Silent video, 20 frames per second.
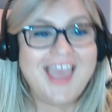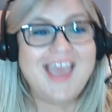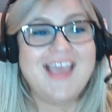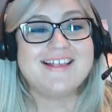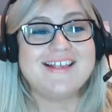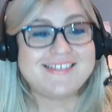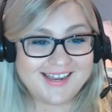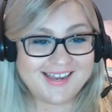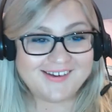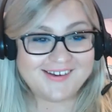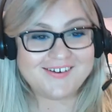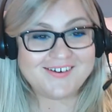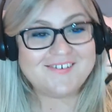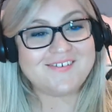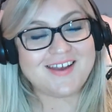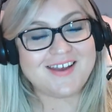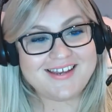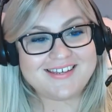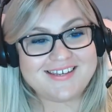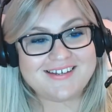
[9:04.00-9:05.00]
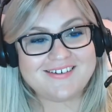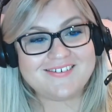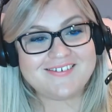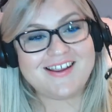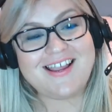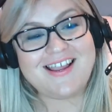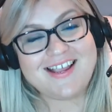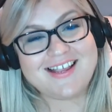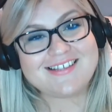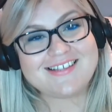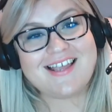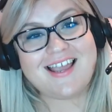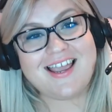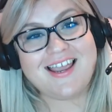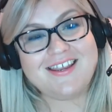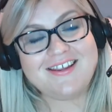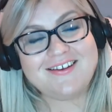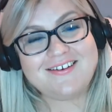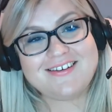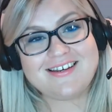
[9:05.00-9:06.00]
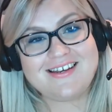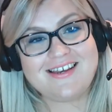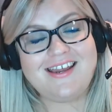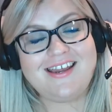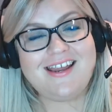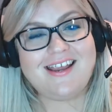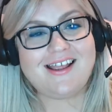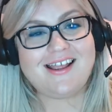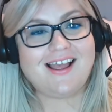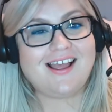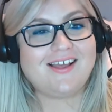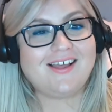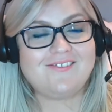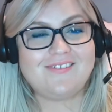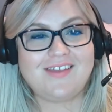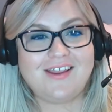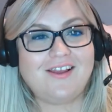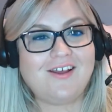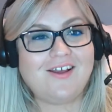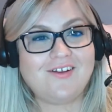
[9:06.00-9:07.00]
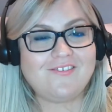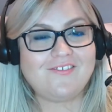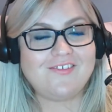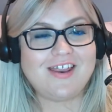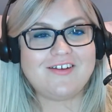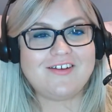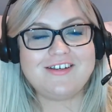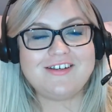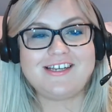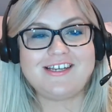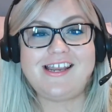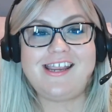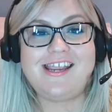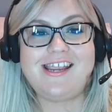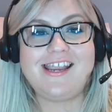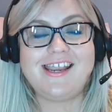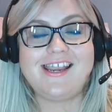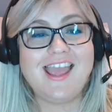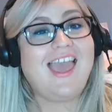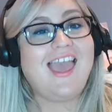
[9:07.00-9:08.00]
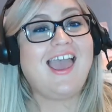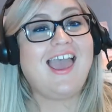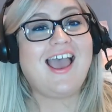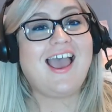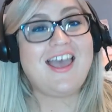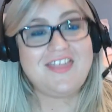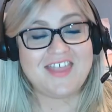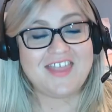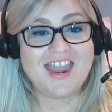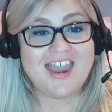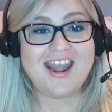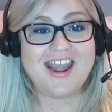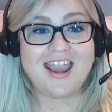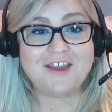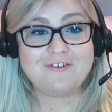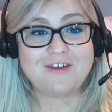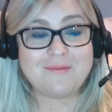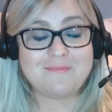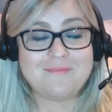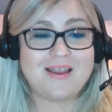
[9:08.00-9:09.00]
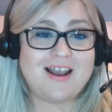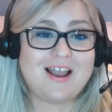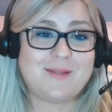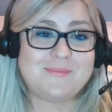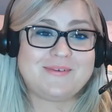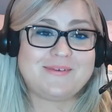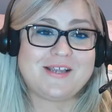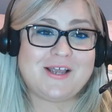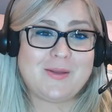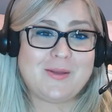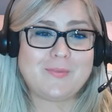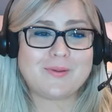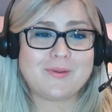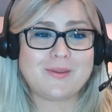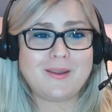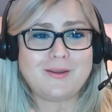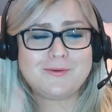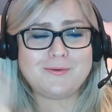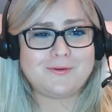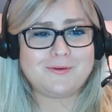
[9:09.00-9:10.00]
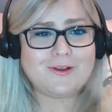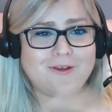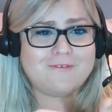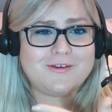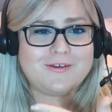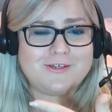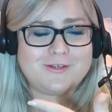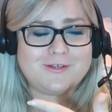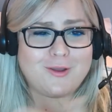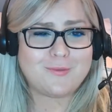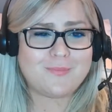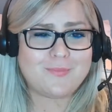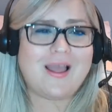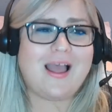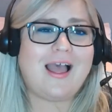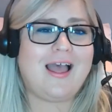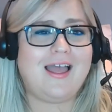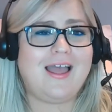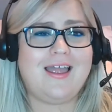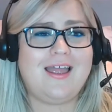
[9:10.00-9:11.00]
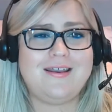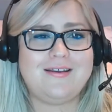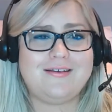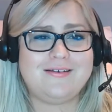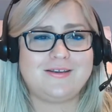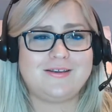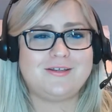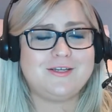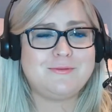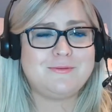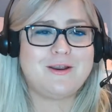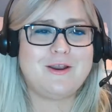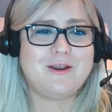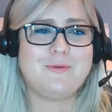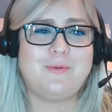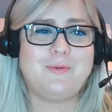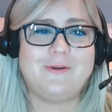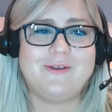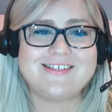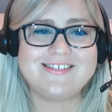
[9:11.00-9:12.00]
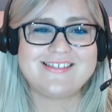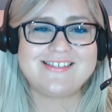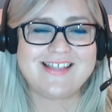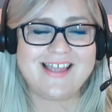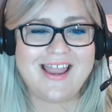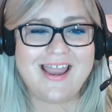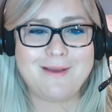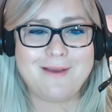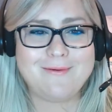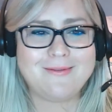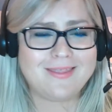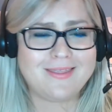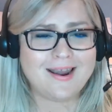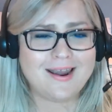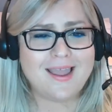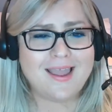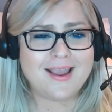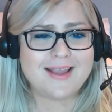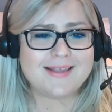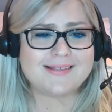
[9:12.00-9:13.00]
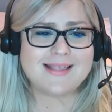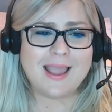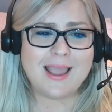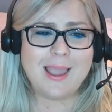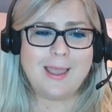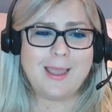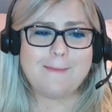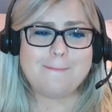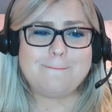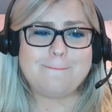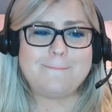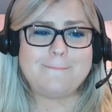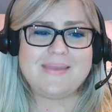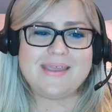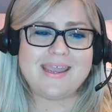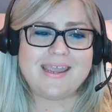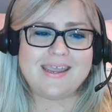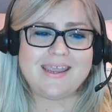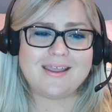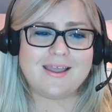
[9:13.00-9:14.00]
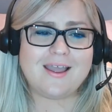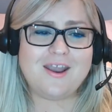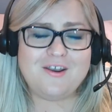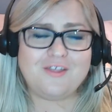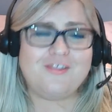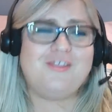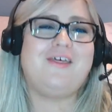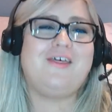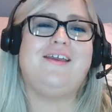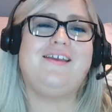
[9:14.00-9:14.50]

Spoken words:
So what I do is I usually have like half an hour chilling, and then I grab my laptop, go to a coffee shop and do my reports there with a nice big, another